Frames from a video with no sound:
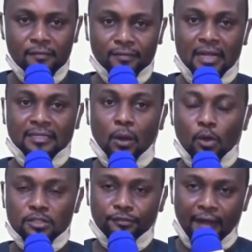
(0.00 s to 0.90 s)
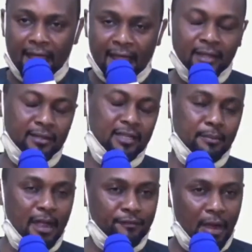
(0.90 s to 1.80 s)
that there was fire in
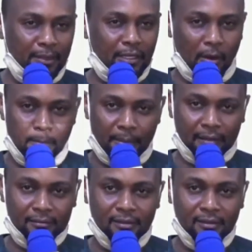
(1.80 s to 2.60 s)
my family compound,